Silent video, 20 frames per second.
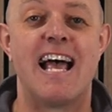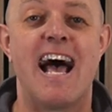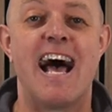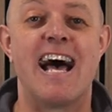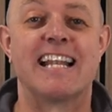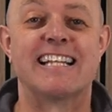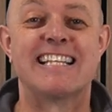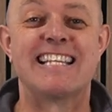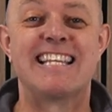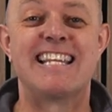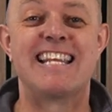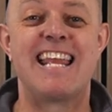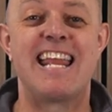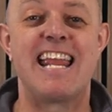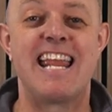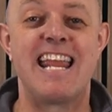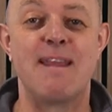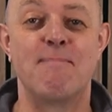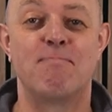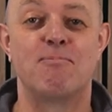and
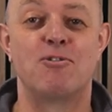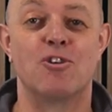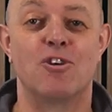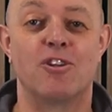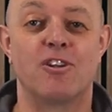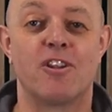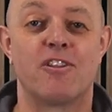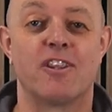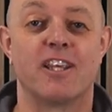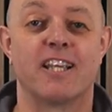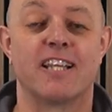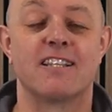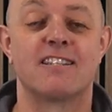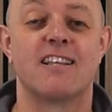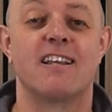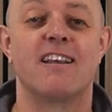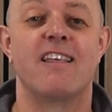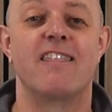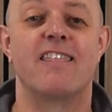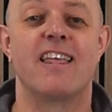keep doing the
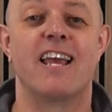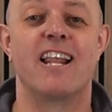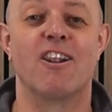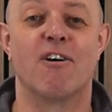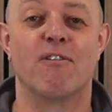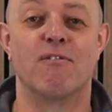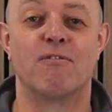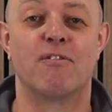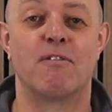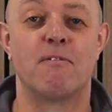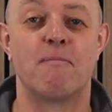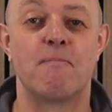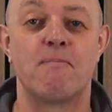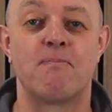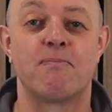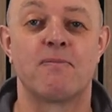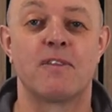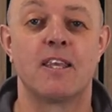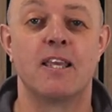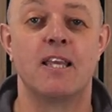things they love.
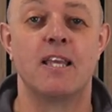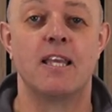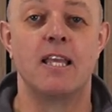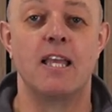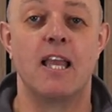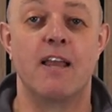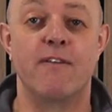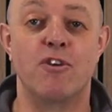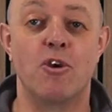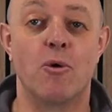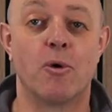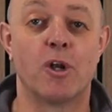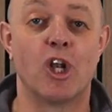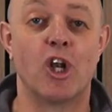If you want to